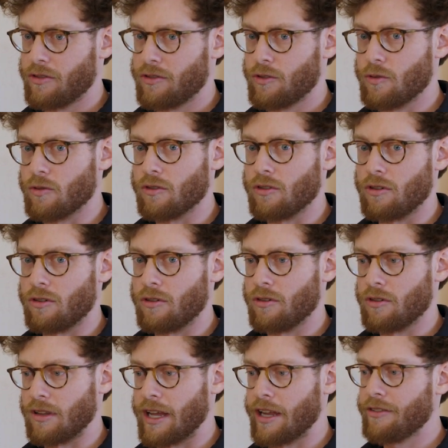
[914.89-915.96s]

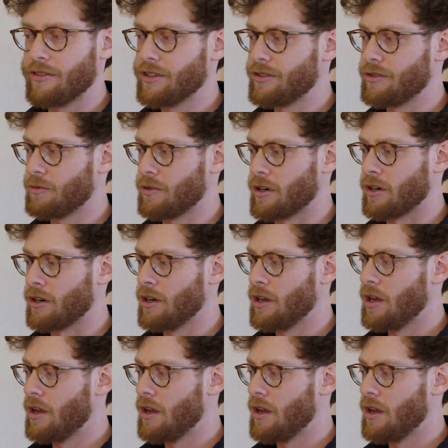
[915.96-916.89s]
tool like this where,